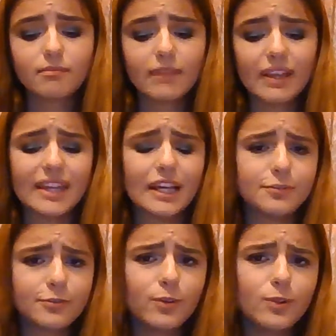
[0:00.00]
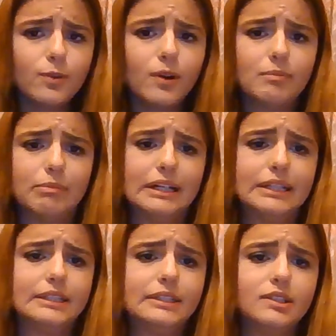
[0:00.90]
Therefore,
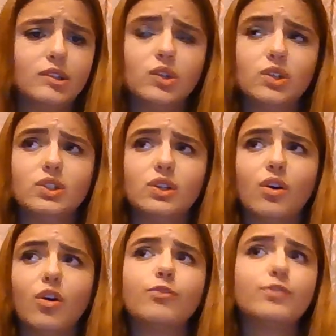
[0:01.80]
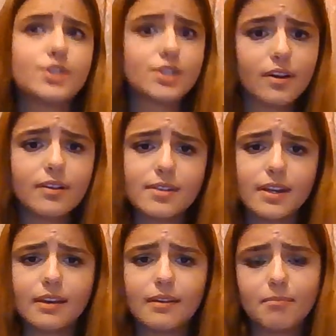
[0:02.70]
by
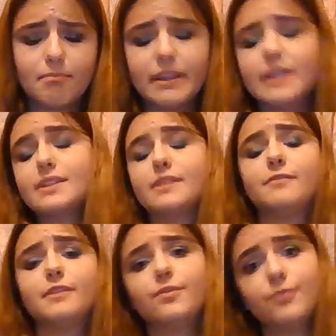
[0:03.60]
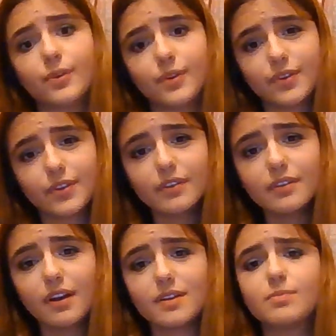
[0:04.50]
overturning Plessy v. Ferguson,
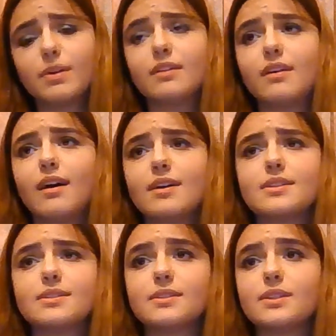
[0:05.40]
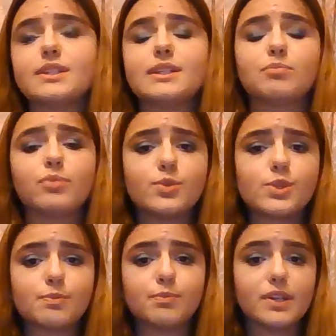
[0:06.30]
as well as the
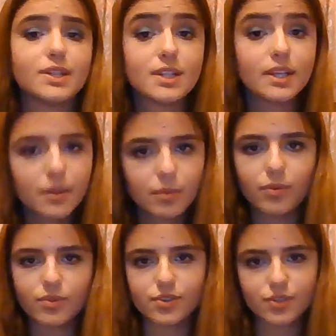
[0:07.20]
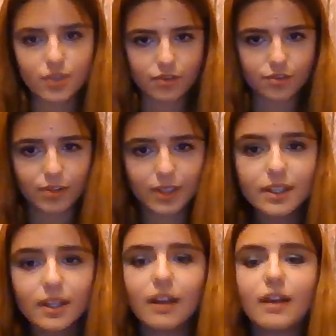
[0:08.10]
separate but equal doctrine,
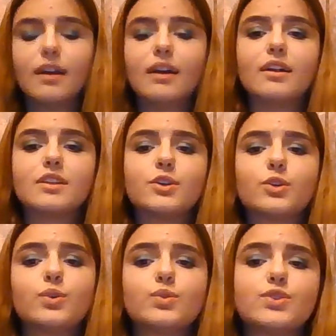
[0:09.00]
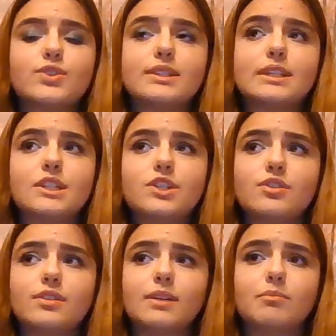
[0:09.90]
the court's
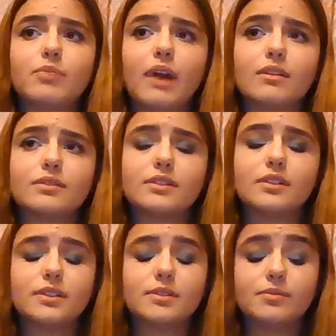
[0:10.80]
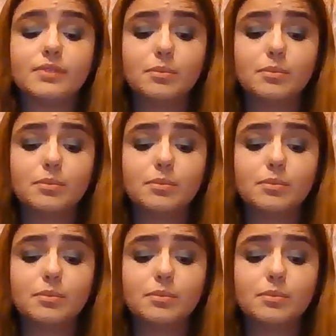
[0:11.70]
decision in Brown v.